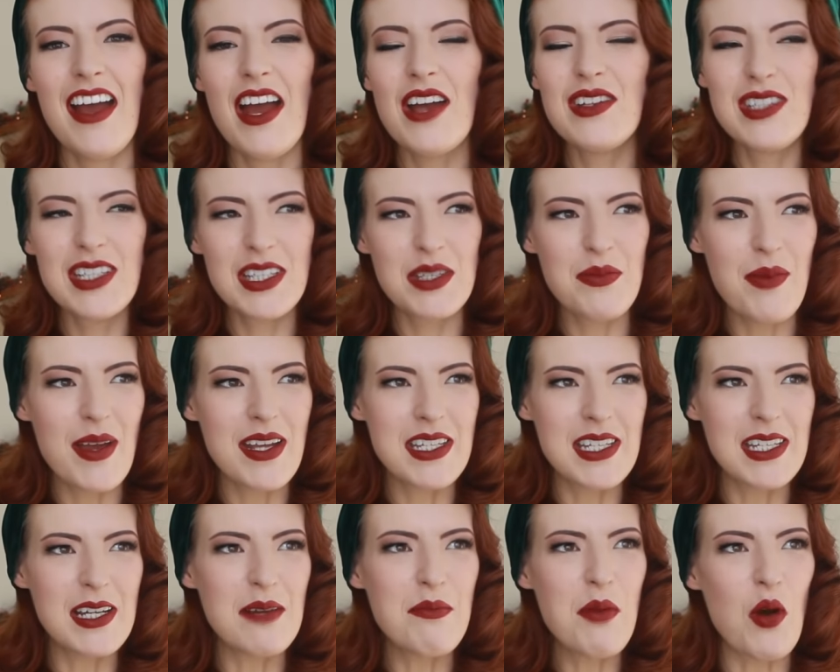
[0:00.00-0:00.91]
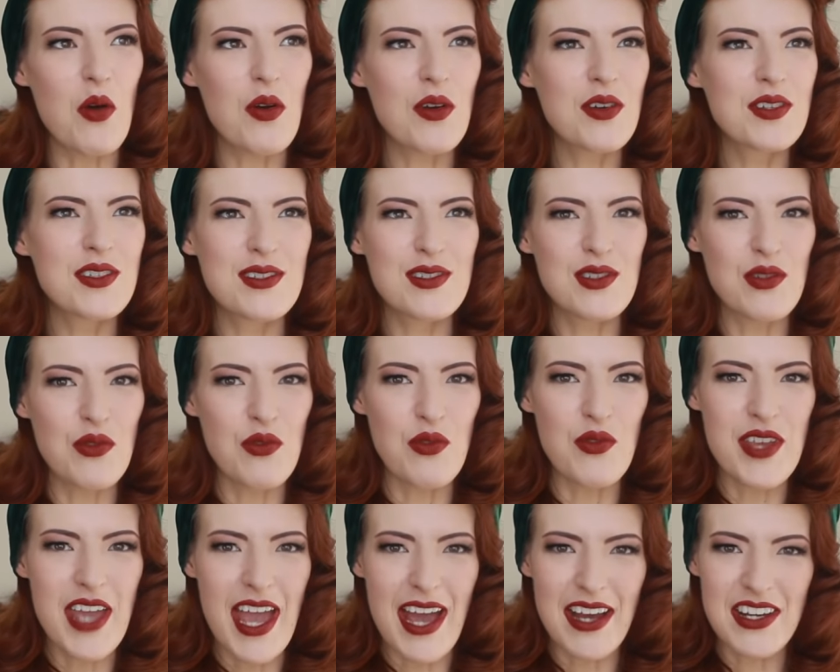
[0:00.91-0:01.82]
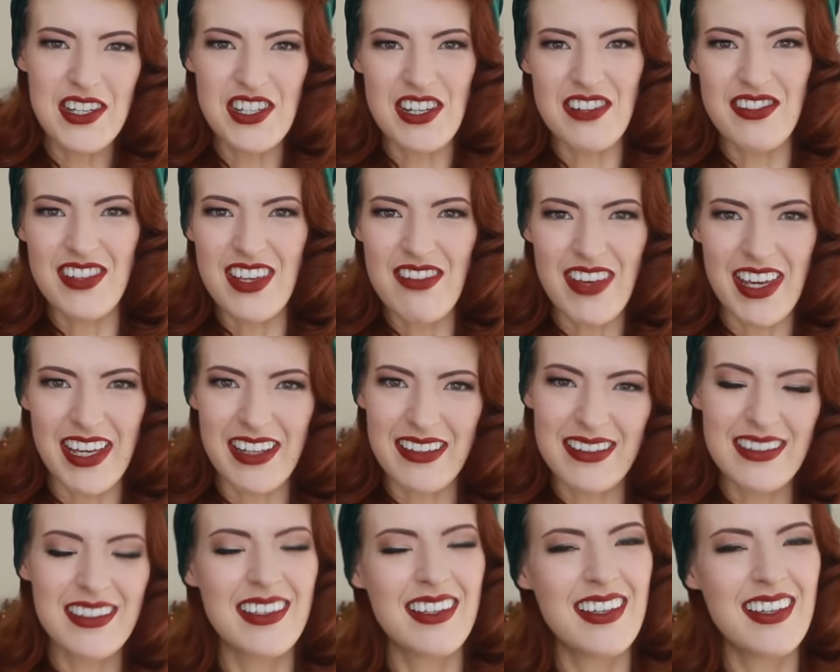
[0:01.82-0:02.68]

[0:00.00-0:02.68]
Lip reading: I was expecting a box or the action of giving.